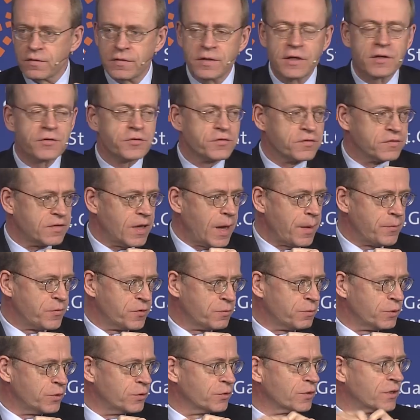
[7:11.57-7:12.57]
and there's
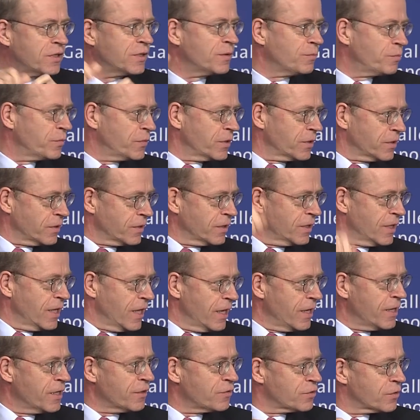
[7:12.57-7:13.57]
times where you keep the
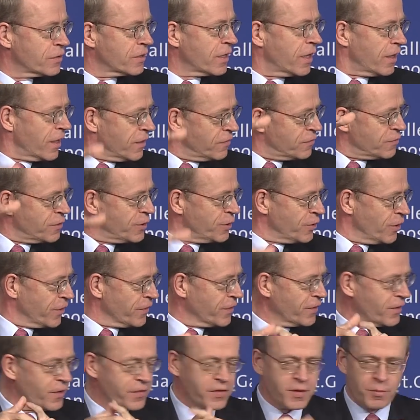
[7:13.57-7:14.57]
lid nicely
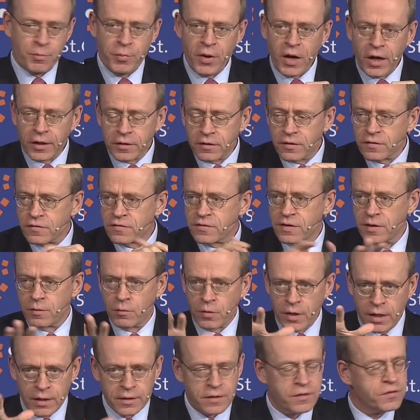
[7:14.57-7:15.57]
on the pot and say,
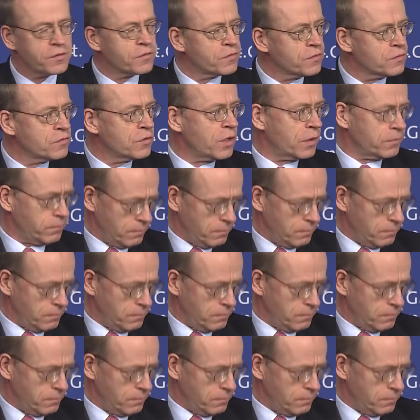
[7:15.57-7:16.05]
well, this is